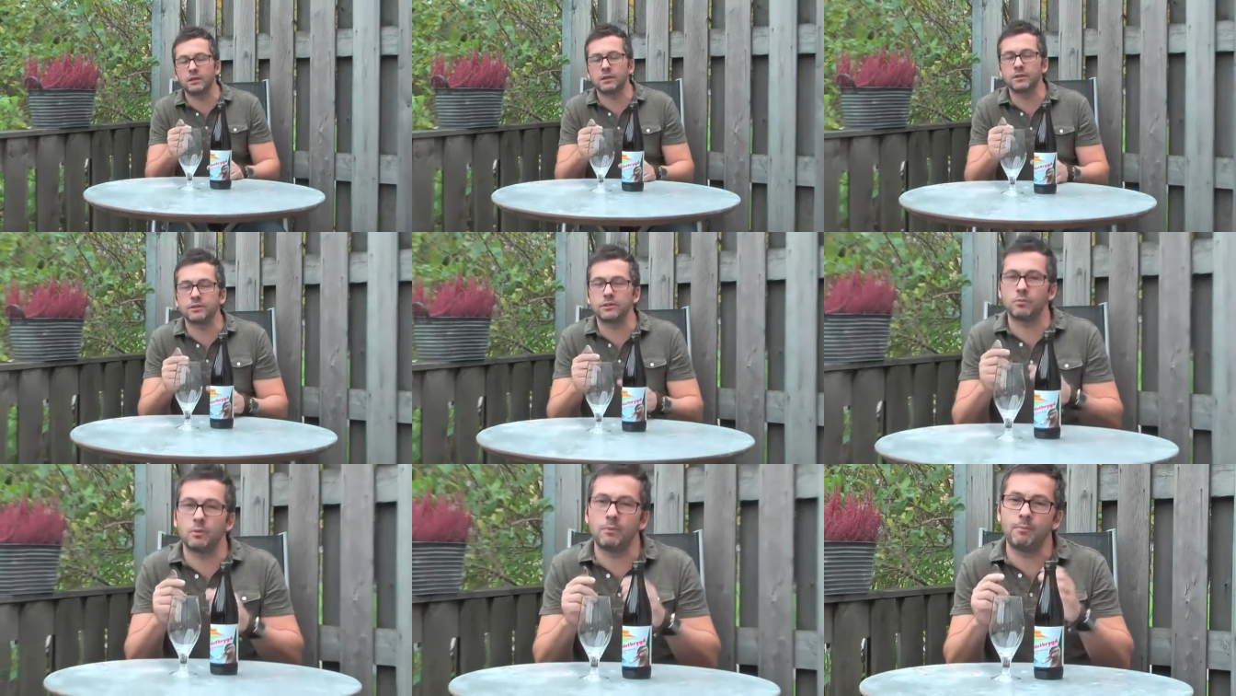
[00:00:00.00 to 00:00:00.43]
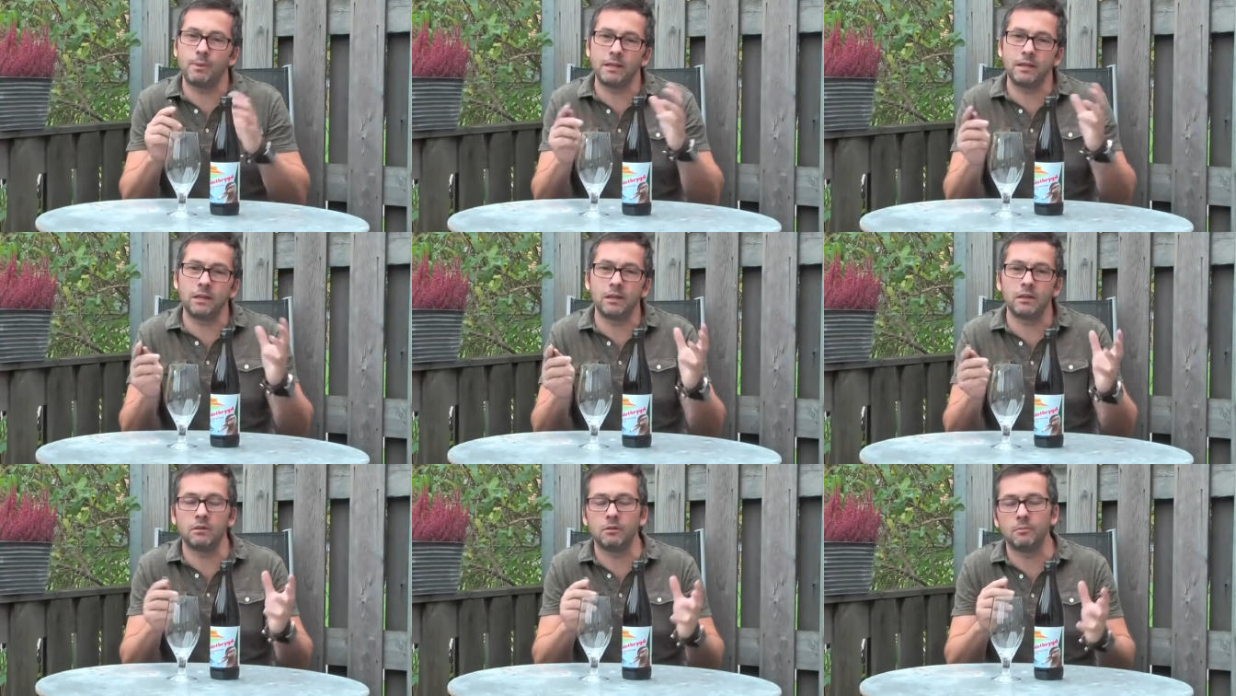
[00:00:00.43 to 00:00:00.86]
because we've
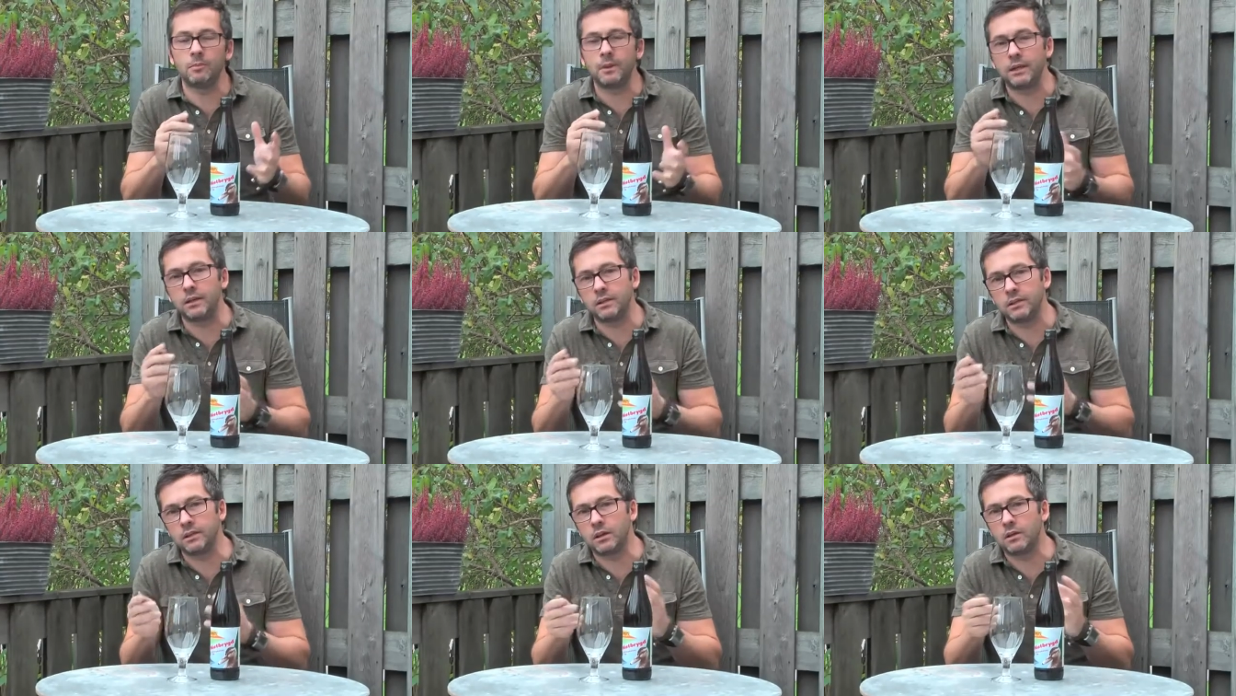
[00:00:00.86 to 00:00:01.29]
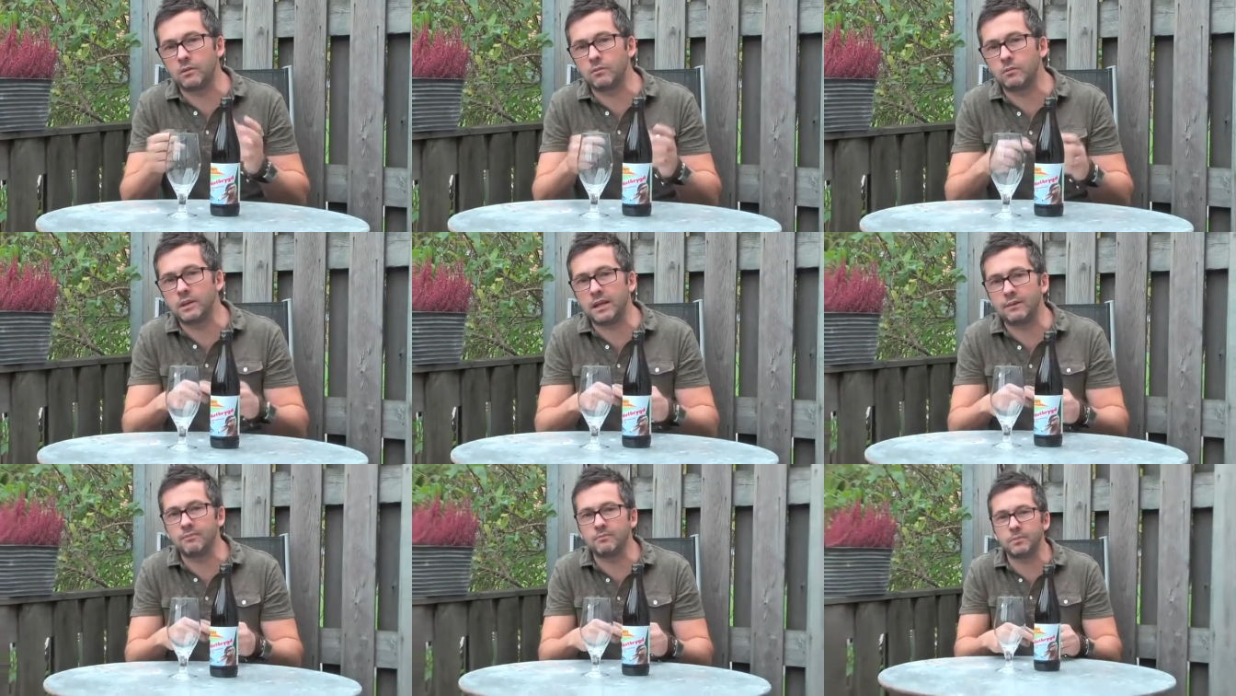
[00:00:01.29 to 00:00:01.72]
been a little bit, you know,
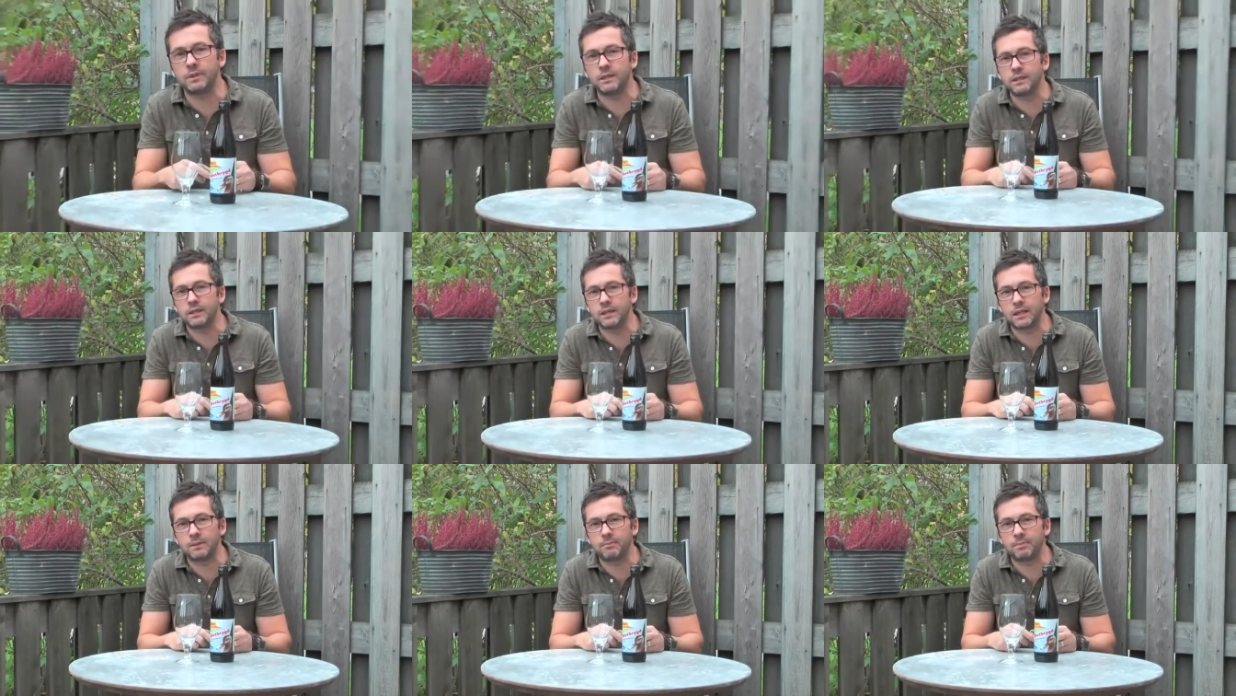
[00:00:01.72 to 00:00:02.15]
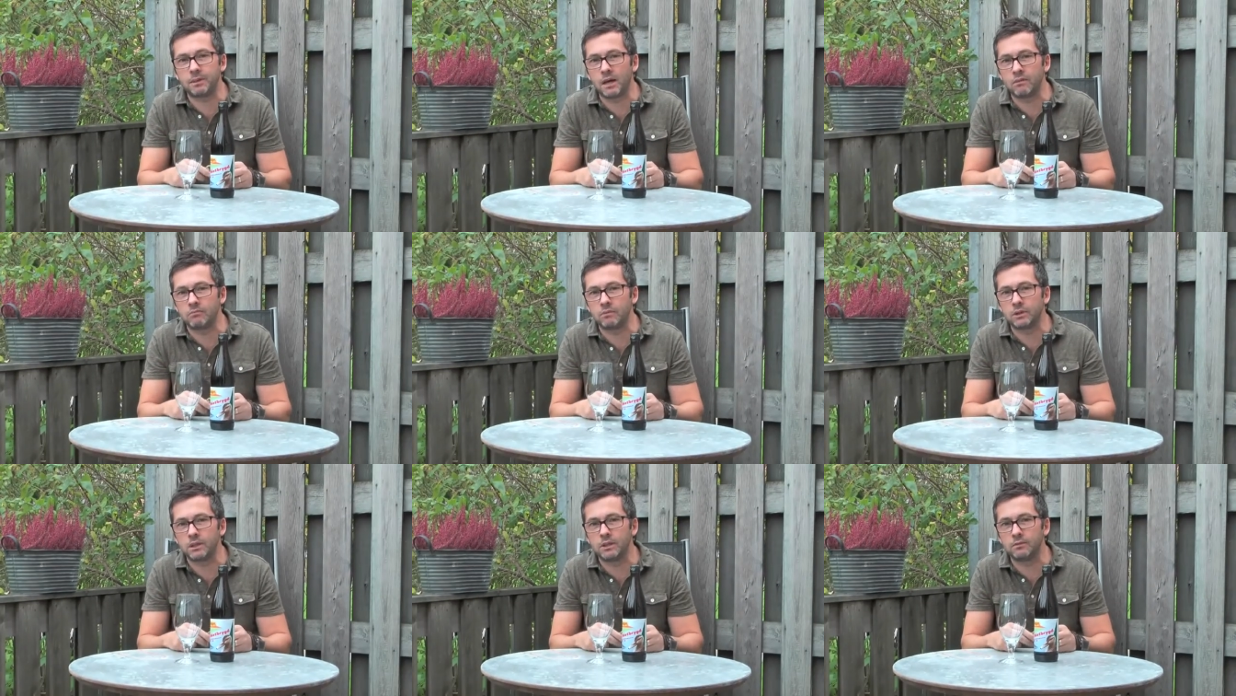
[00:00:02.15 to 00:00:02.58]
we haven't been keeping
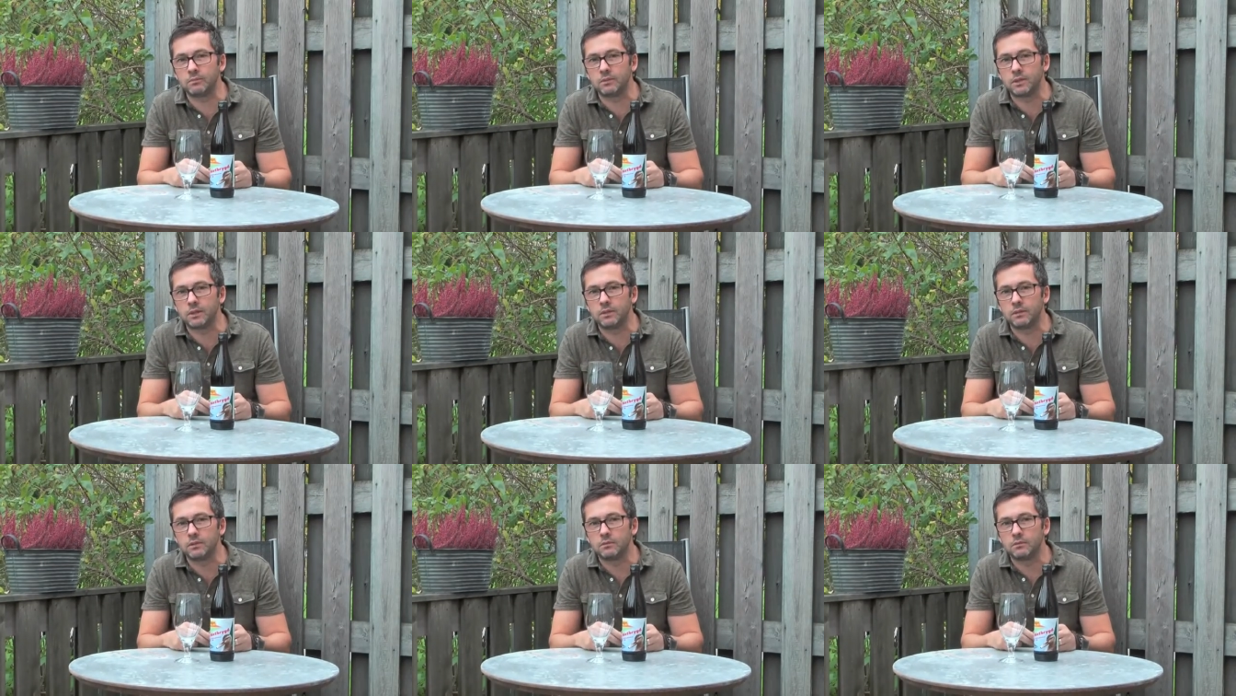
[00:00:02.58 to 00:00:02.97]
up really, have we?